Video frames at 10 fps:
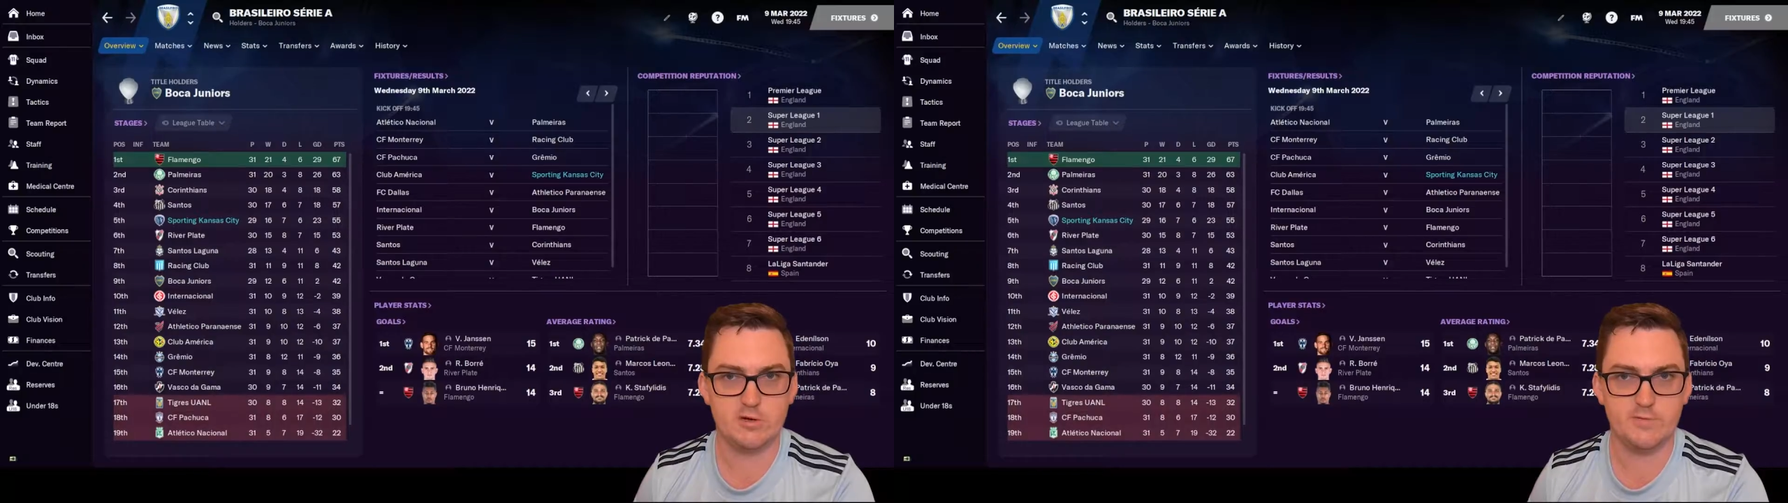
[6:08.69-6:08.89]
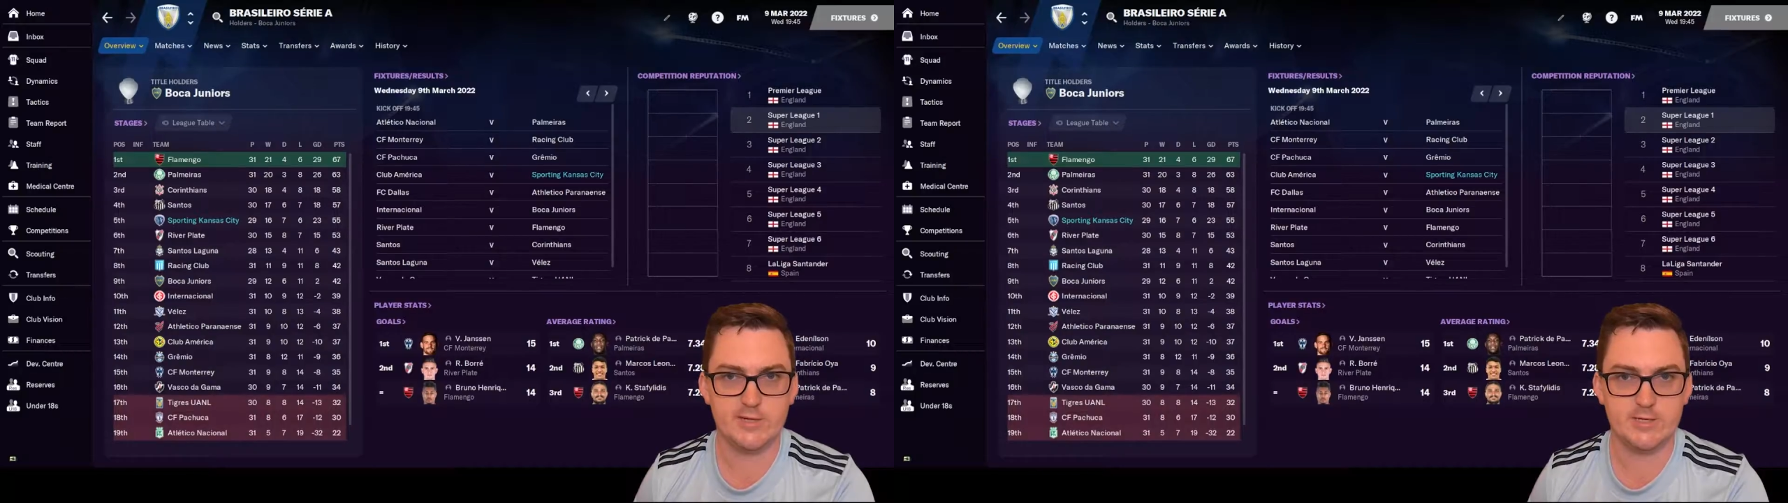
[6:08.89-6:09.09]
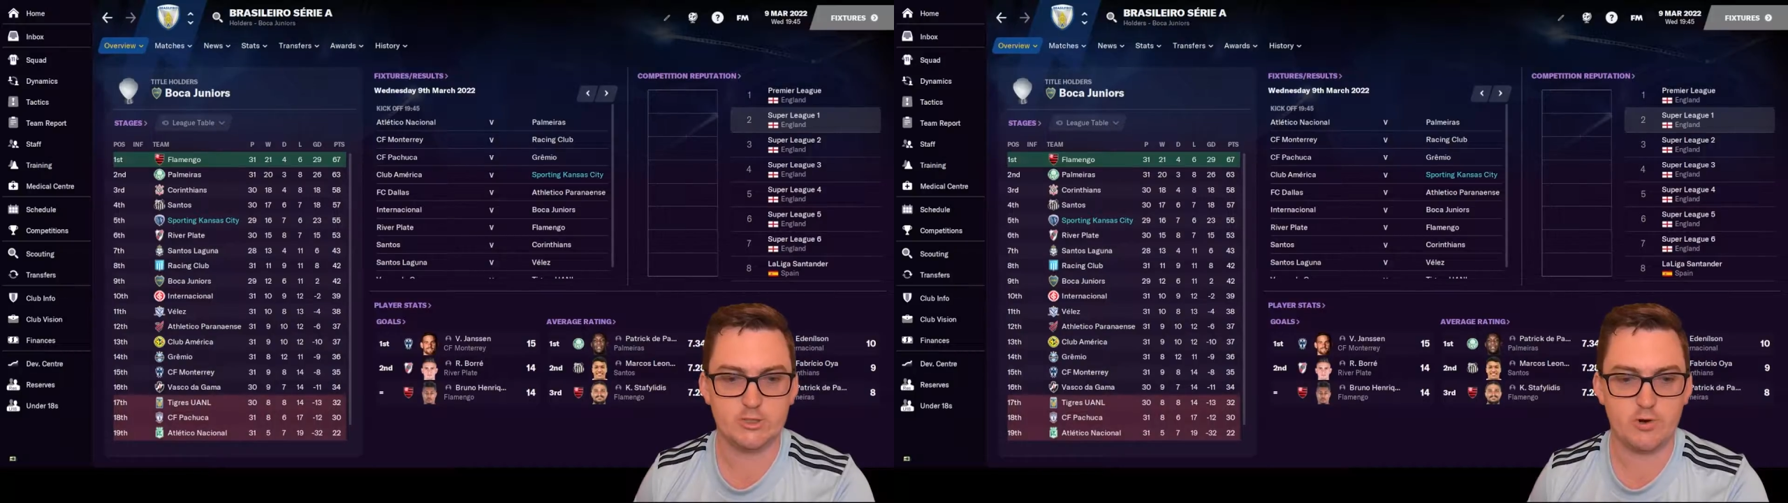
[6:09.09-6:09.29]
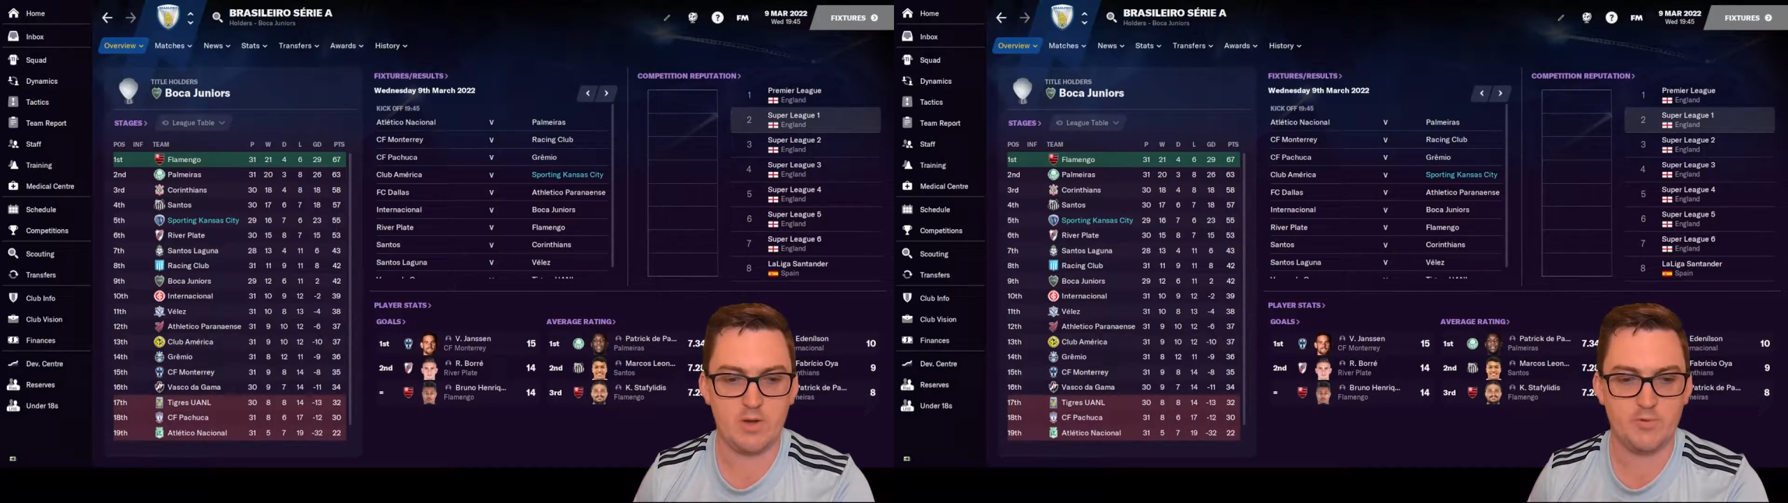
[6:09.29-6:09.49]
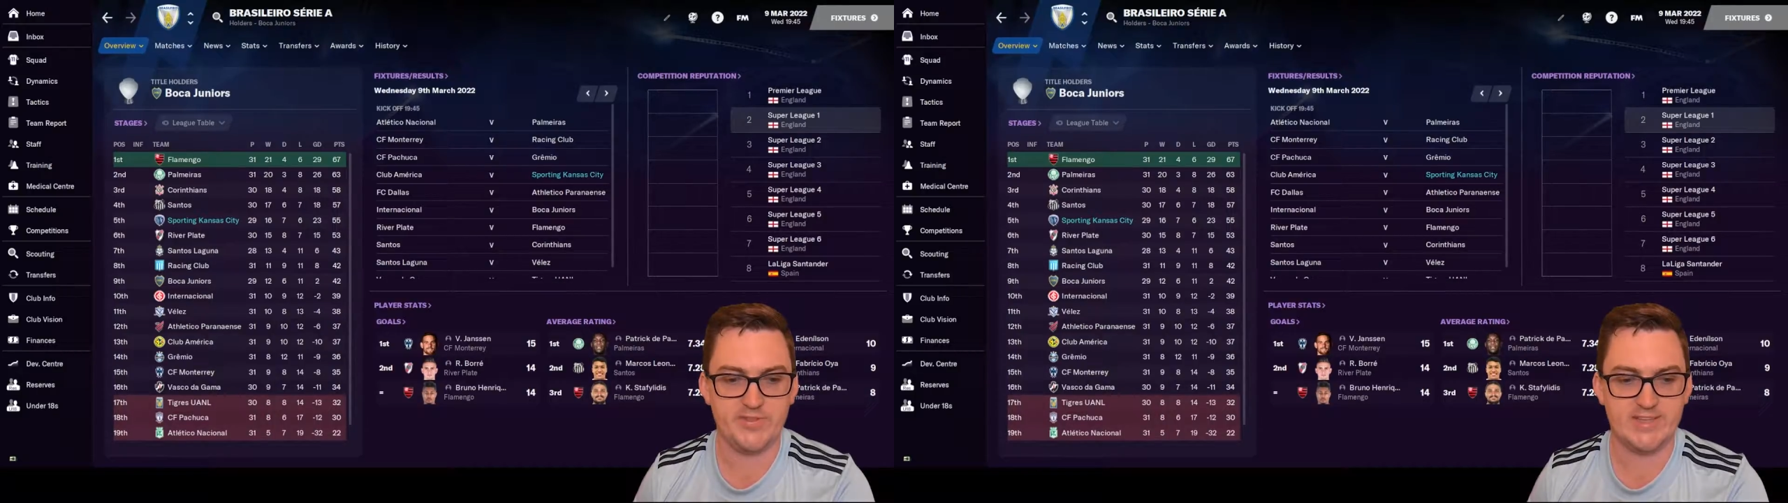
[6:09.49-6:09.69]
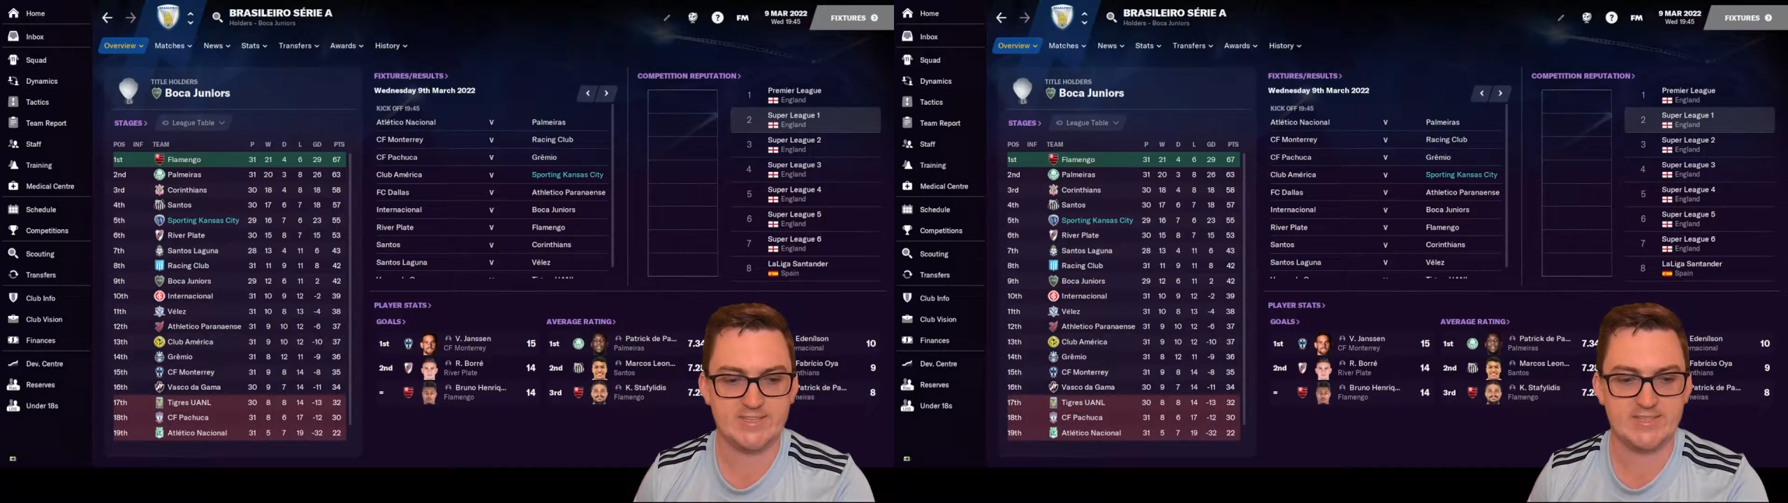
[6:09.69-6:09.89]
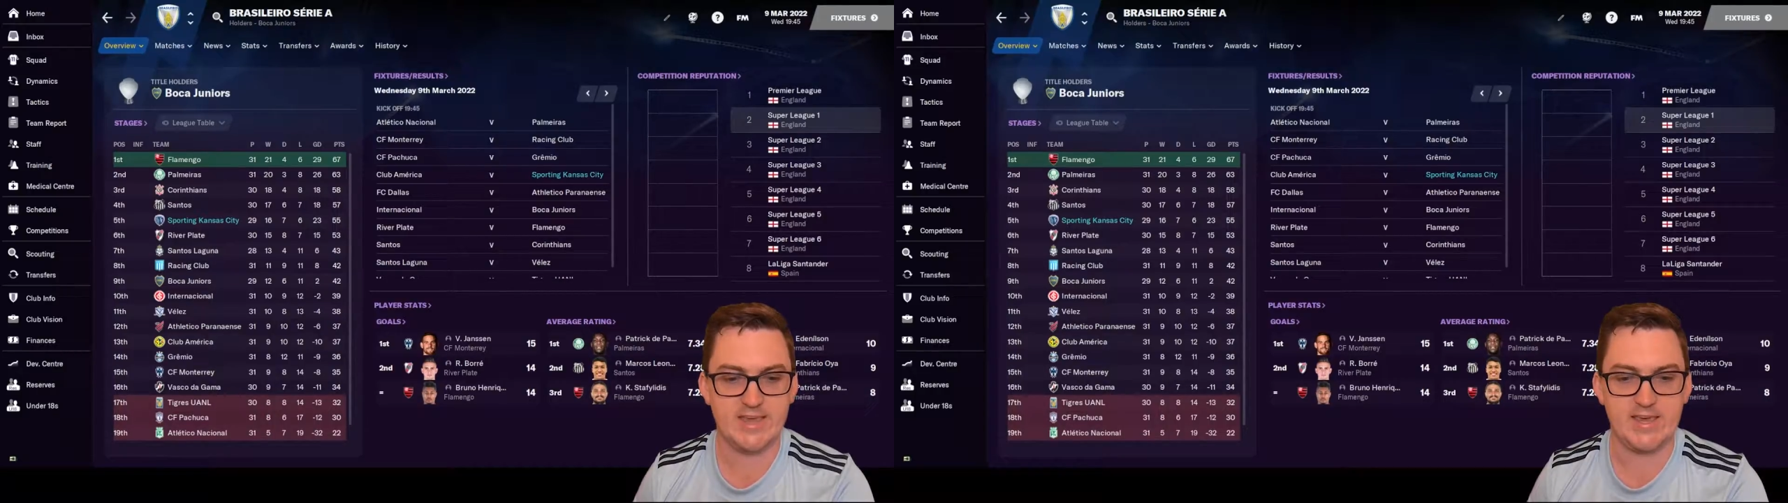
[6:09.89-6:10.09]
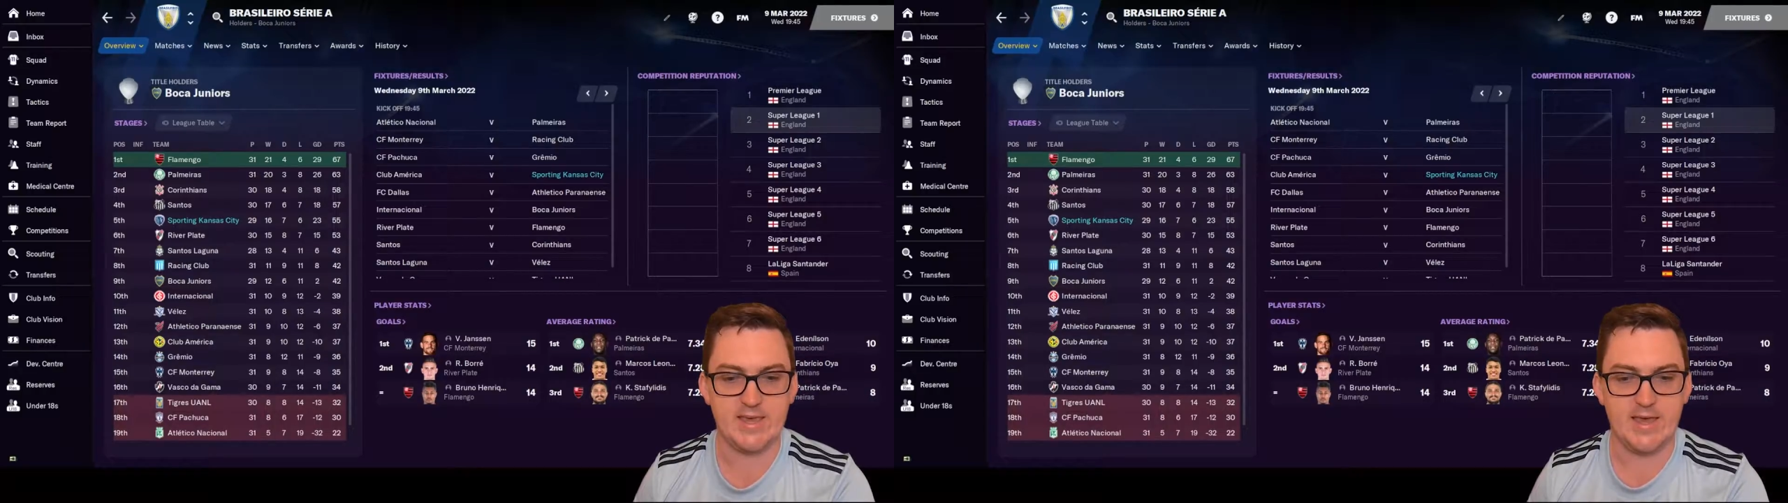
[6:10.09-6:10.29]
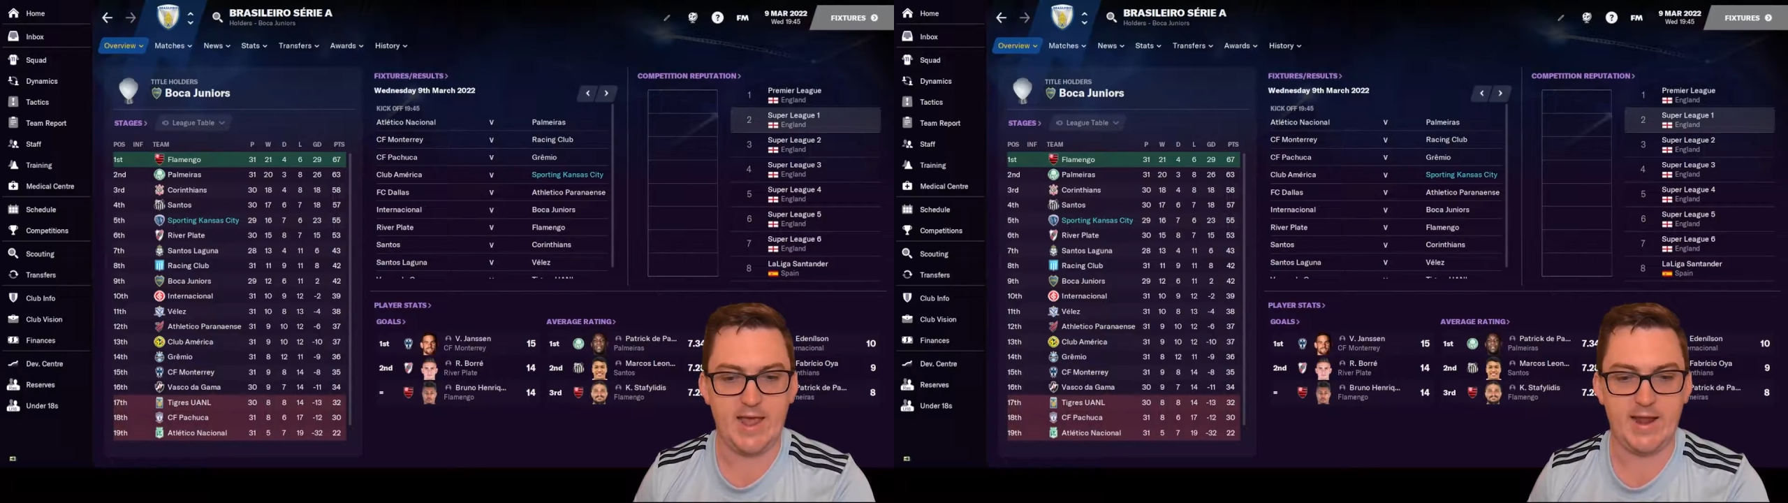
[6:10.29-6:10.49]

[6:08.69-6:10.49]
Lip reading: do if we're going to try and win this league